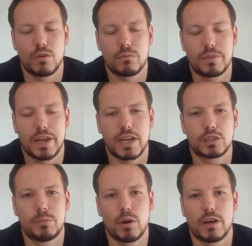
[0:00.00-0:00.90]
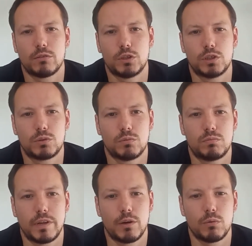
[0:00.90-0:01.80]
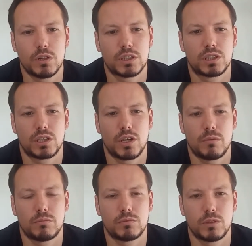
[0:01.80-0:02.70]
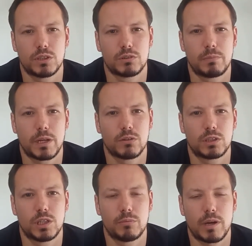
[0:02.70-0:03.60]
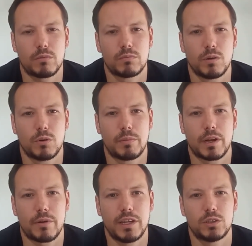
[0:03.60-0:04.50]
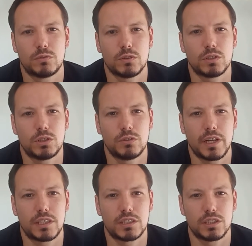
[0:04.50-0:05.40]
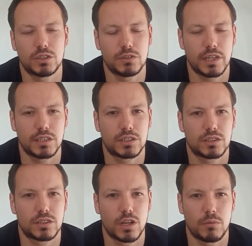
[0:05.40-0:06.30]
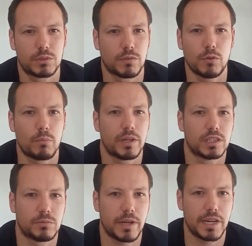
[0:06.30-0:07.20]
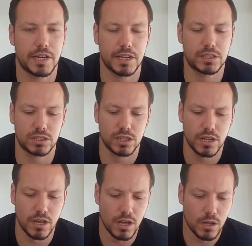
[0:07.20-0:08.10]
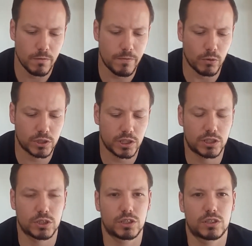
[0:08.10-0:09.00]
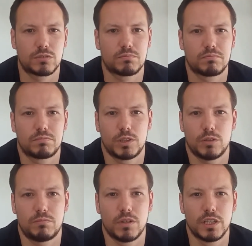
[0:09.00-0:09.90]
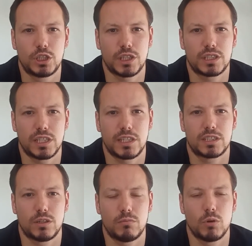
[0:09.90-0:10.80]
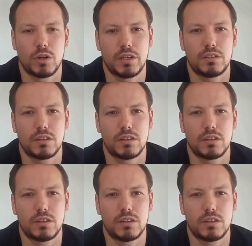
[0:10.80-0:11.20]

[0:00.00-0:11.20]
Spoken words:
they had to pull out due to illness, which I was a bit gutted about. It would have been great to have done 2 gigs in 2 days. Because I've not been to many gigs. Unfortunately, it's just logistics and money